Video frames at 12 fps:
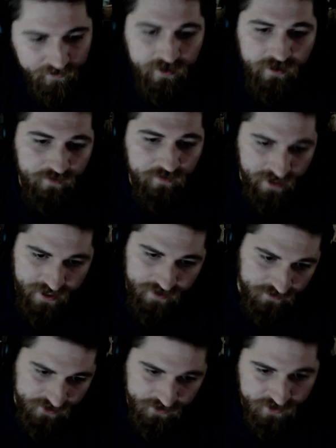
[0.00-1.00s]
Then he
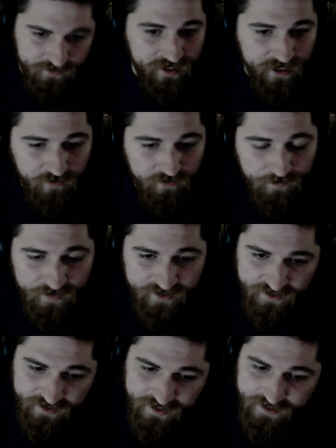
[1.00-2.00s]
starts making weapons
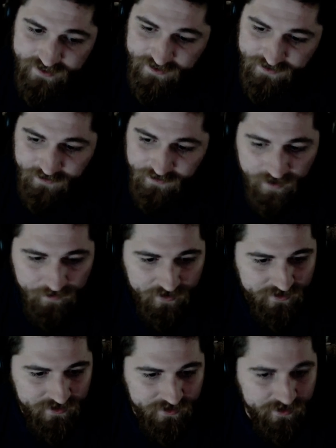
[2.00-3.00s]
and he sells the
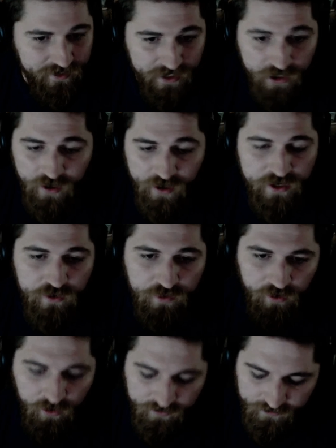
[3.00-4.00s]
weapons. And then, and you
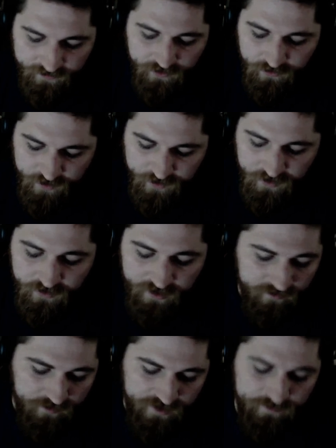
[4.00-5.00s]
cultivate a whole community
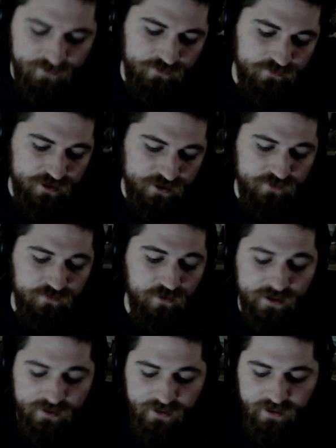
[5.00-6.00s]
of people who just
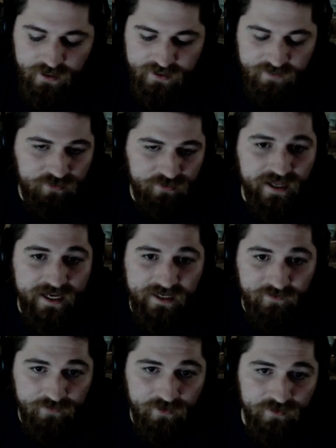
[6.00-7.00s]
want to play
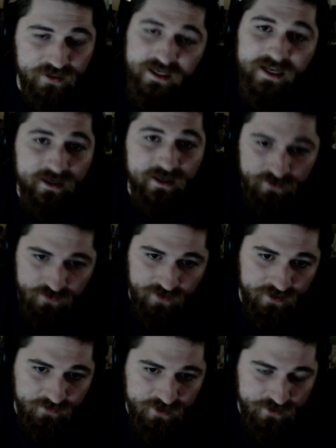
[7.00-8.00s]
different roles. And again, it goes right
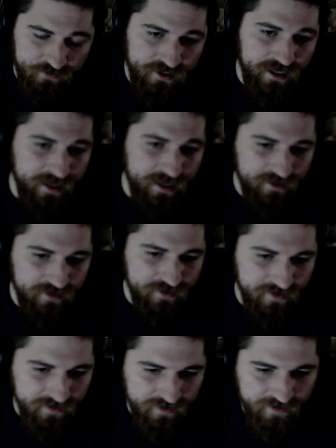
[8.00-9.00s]
into what you were saying,
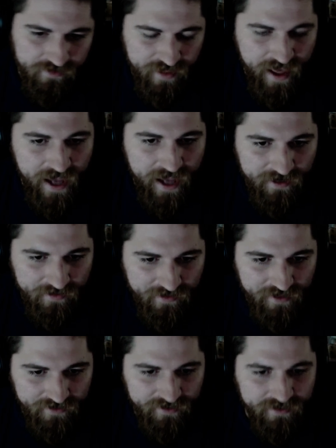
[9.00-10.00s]
that
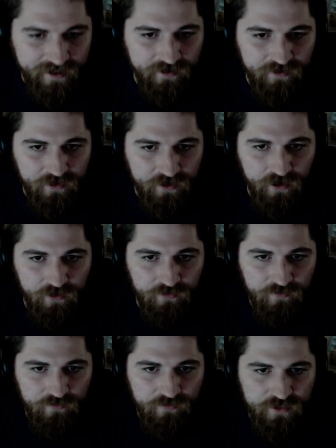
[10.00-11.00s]
thing that,
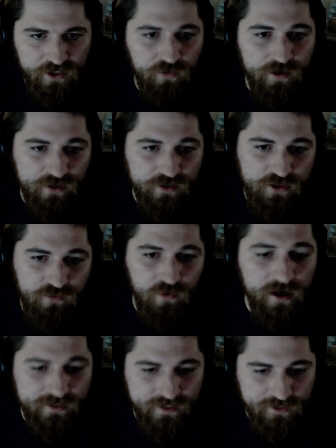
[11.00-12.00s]
doing what you
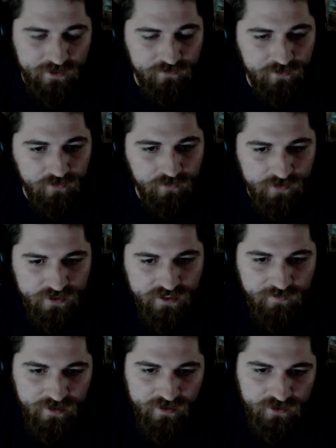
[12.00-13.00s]
want to do in the world instead of
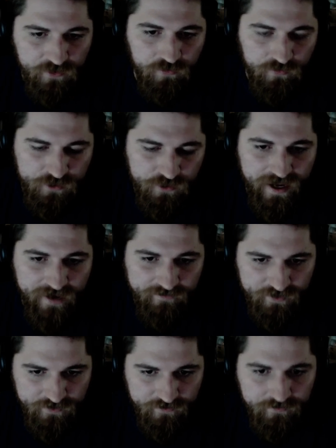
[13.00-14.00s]
being told what you have to
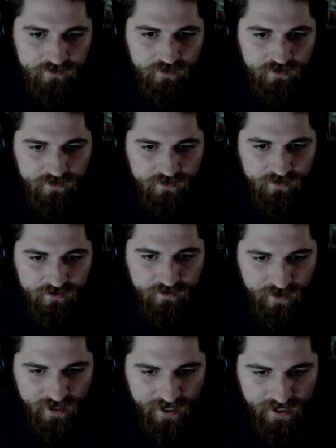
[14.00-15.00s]
do.
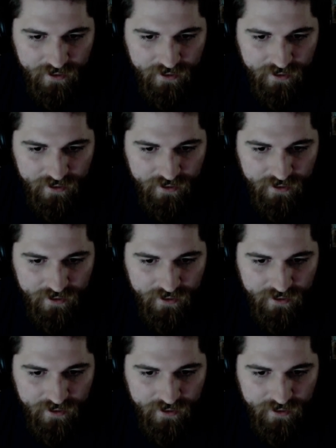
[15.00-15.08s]
And